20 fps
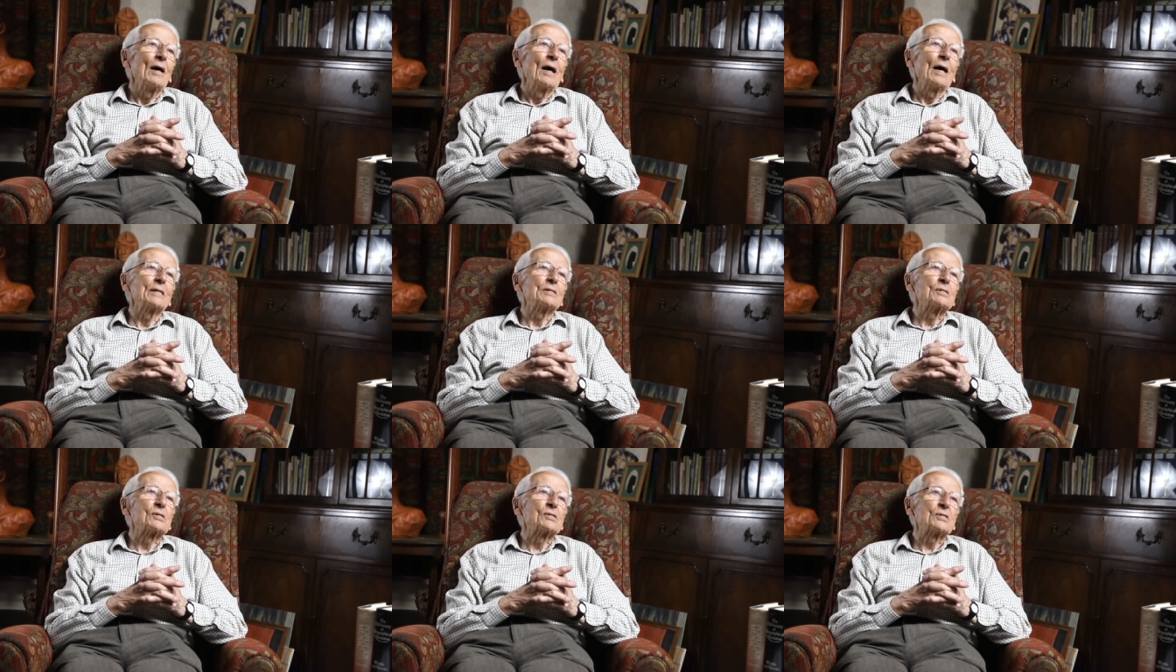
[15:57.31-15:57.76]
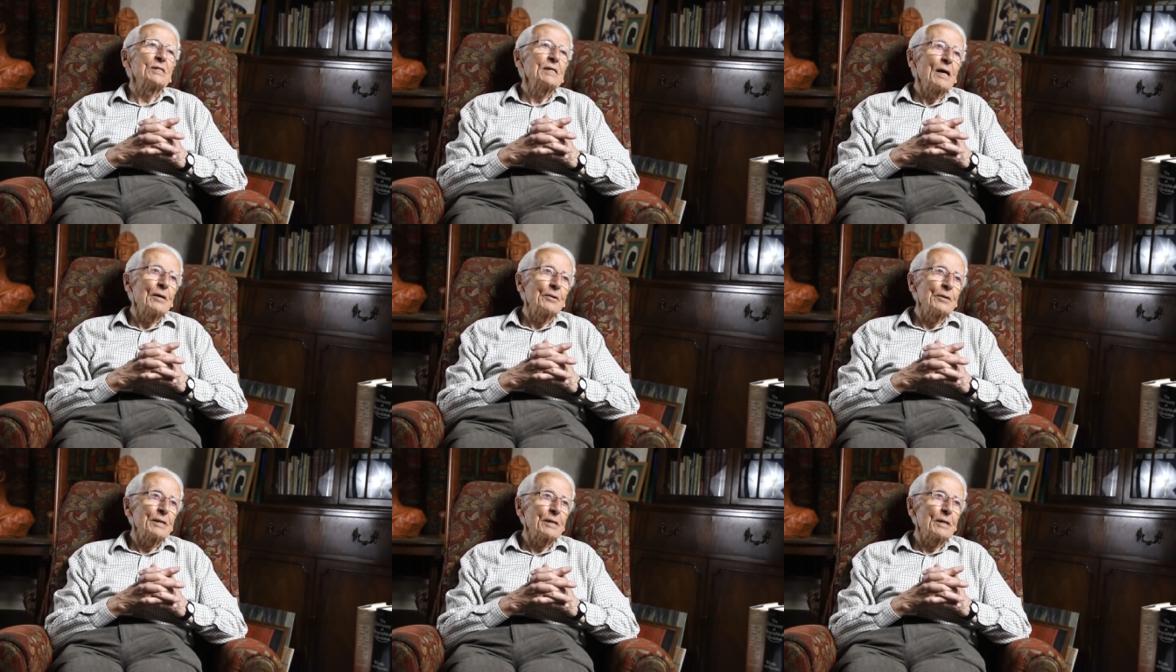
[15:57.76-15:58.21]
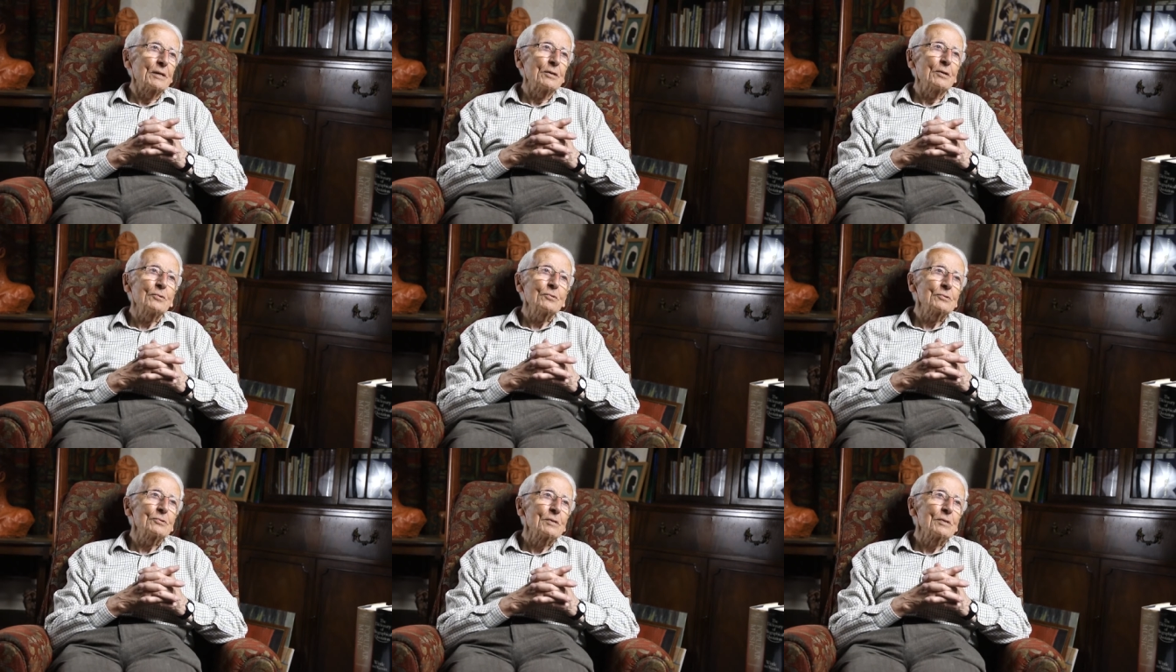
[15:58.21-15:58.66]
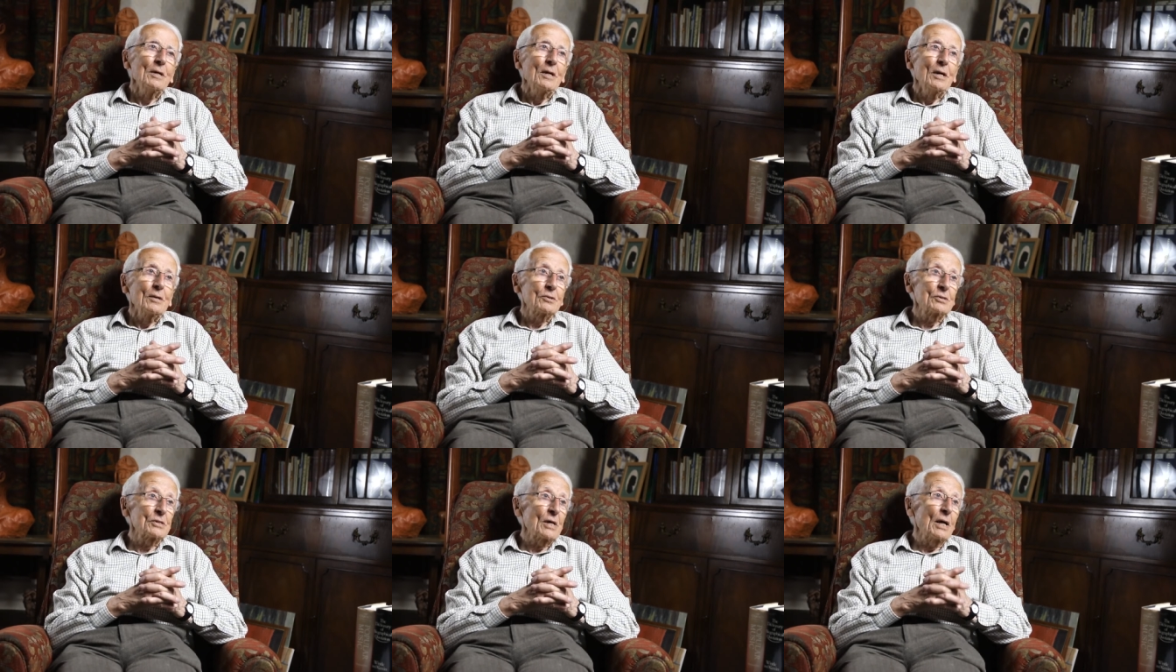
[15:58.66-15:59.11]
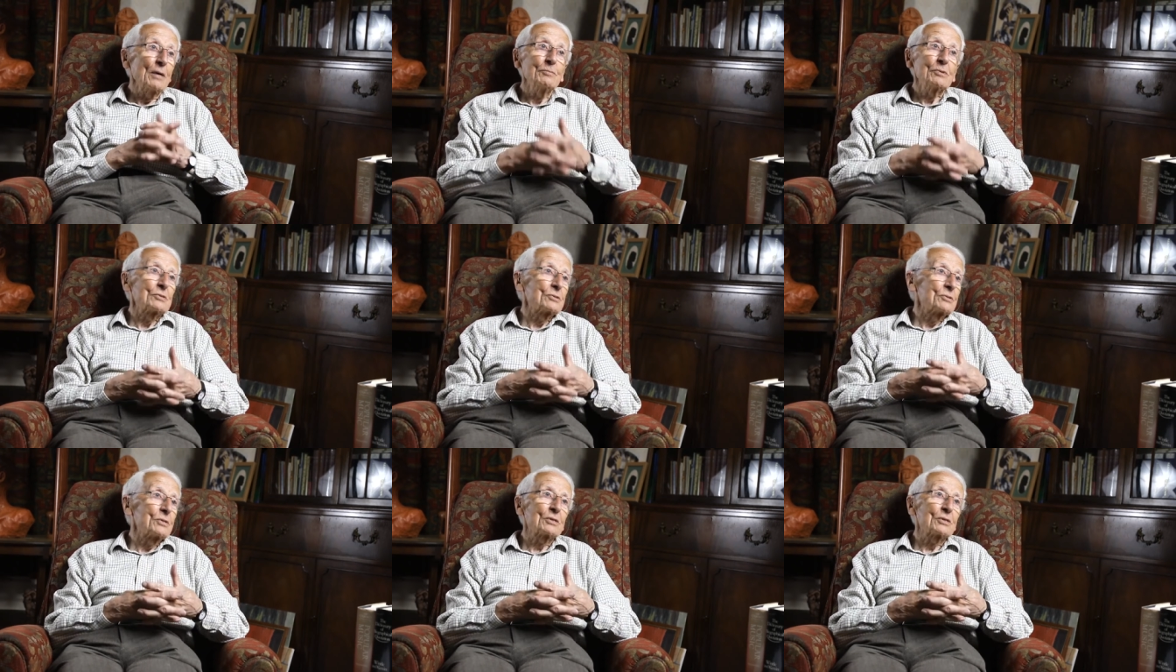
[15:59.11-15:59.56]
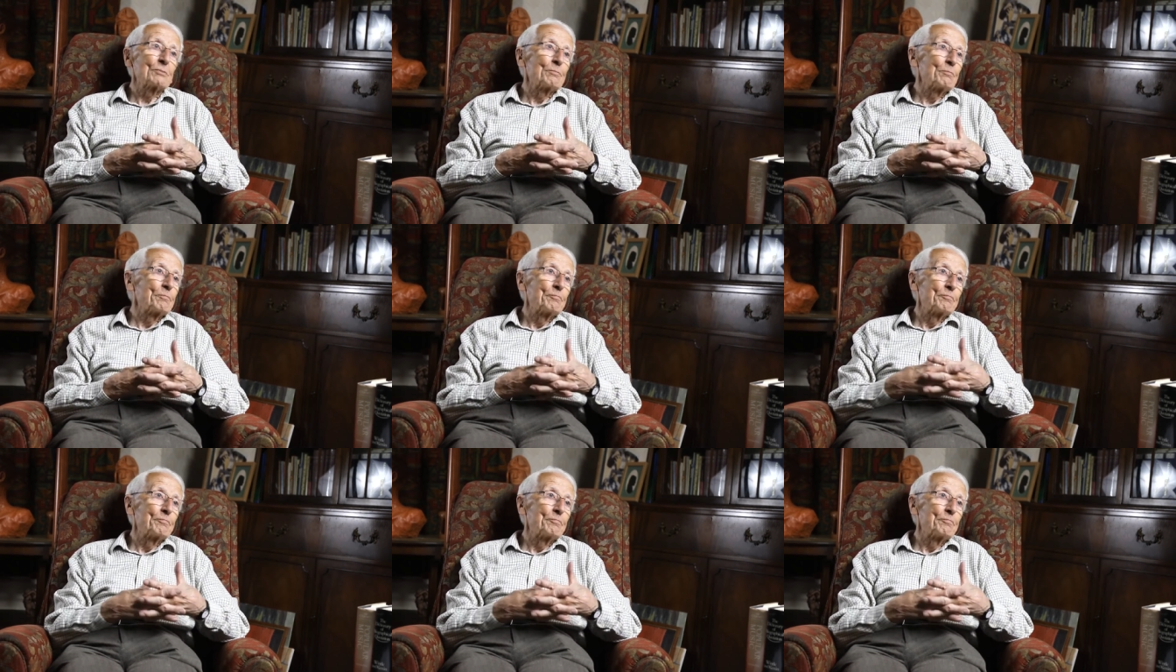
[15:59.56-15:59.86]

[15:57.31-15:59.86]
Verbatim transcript: and see how it goes. Because I was just